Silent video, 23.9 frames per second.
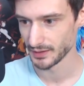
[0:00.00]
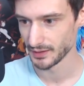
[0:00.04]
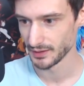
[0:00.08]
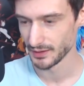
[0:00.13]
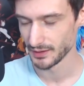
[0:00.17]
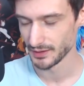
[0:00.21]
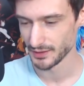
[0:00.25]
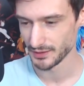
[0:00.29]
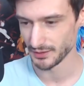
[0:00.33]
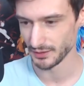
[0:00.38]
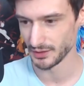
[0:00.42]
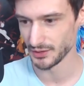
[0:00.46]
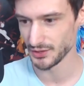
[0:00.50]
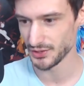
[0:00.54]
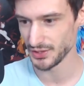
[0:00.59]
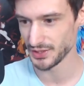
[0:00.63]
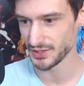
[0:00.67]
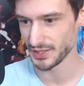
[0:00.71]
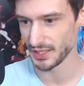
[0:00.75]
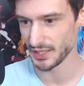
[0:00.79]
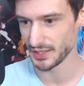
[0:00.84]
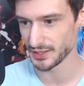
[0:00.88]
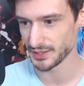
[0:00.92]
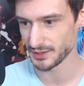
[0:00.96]
so then she
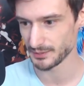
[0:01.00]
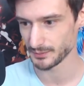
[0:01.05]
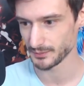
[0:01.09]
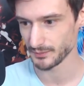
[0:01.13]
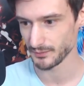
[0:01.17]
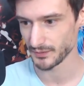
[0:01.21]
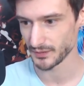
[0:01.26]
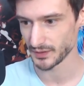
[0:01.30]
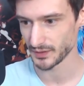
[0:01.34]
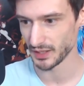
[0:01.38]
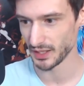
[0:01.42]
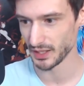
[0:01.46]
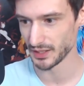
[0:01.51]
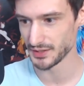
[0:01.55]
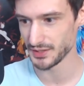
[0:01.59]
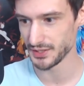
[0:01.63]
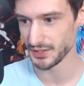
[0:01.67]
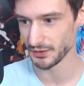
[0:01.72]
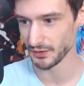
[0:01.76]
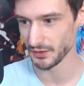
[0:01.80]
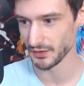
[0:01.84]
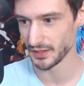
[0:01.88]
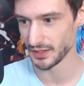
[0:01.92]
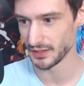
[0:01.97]
says,
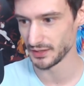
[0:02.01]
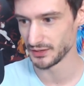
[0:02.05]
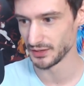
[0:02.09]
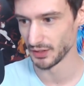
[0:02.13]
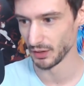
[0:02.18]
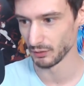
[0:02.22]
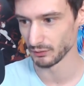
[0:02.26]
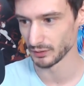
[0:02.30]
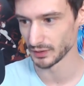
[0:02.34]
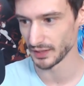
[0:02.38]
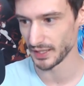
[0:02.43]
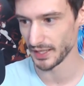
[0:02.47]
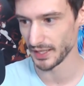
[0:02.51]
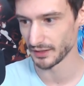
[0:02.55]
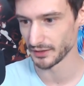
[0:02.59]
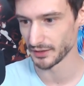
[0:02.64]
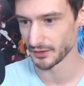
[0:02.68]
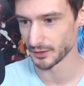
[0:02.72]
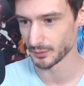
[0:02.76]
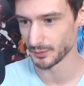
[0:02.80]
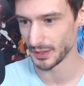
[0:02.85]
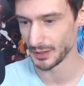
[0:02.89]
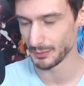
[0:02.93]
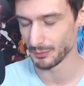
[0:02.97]
until then, don't rely on
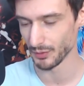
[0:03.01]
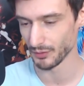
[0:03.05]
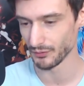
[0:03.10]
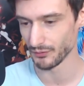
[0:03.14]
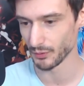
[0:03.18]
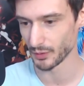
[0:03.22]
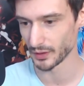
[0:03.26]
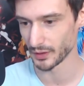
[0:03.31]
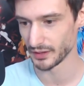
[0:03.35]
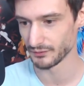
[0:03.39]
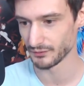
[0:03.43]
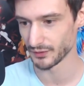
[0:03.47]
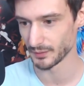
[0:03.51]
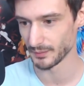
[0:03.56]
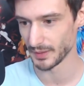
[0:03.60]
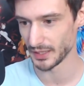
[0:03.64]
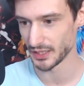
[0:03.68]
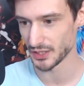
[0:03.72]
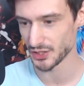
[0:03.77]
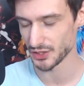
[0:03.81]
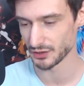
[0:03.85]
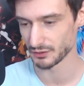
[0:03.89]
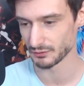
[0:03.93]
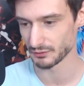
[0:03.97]
other people for
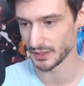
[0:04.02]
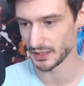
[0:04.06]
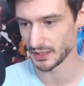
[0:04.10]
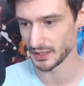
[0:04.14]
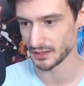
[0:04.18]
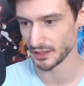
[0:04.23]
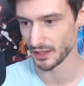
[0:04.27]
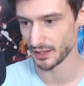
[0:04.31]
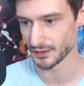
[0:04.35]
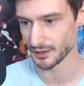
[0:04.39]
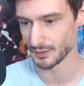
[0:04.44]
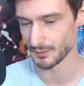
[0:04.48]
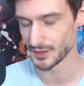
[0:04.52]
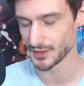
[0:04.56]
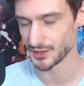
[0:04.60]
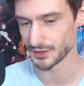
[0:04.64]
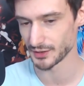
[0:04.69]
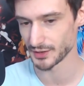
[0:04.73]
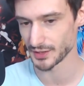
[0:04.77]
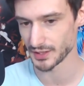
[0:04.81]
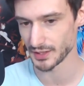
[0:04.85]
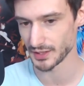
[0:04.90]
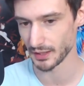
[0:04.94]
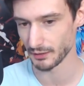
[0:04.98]
information. Read the documents
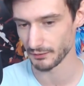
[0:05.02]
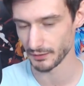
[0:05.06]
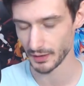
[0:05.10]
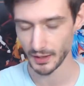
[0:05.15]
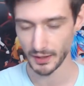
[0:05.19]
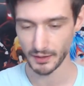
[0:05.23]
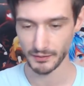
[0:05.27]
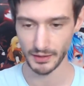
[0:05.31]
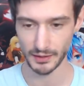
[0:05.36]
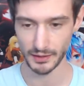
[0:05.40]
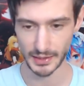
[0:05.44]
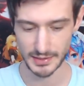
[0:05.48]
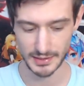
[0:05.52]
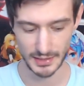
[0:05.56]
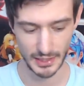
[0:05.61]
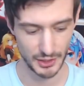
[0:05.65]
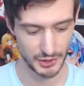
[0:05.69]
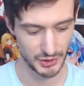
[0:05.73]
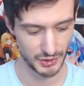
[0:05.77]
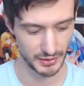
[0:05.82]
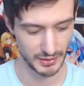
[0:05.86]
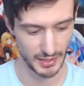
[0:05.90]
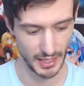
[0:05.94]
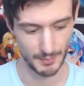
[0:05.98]
yourself. Now, that's
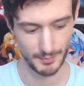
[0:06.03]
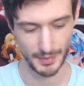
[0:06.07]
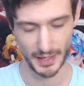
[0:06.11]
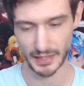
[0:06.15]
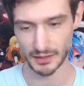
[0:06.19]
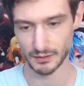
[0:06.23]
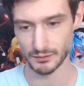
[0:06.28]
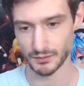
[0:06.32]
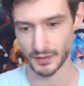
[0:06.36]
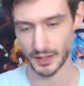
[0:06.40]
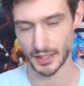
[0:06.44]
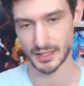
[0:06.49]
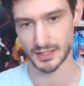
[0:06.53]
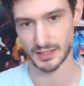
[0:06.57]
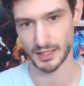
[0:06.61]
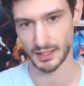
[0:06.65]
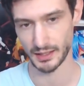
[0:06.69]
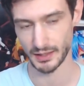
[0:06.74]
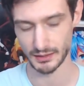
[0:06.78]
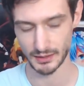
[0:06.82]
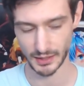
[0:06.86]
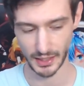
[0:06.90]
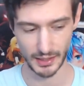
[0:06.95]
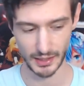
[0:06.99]
actually not bad advice.
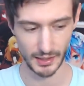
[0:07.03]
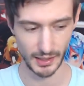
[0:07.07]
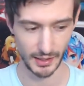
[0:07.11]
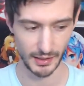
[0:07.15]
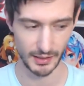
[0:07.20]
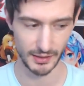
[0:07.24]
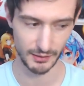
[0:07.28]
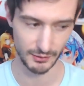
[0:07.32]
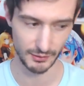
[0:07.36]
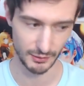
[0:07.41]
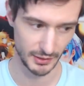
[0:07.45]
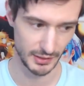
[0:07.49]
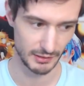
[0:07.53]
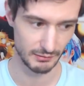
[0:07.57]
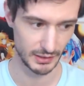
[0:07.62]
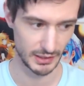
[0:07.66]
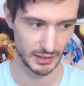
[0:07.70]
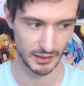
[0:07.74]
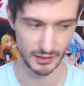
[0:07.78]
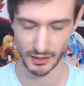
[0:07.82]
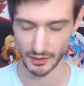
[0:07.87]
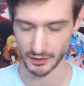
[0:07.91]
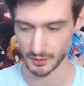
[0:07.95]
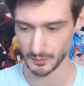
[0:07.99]
I, I, I agree.
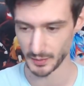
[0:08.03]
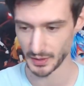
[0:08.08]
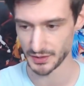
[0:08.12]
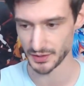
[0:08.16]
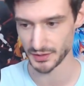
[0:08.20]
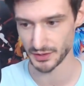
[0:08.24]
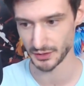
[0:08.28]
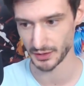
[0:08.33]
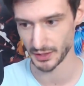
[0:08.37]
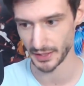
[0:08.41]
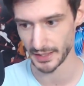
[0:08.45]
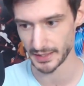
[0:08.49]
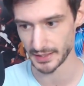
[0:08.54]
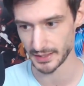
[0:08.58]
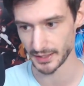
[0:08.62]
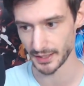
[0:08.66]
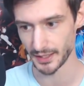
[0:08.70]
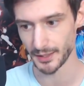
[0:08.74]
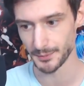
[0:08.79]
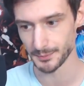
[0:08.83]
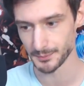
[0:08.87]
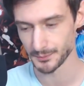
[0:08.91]
Reading the documents is a good idea.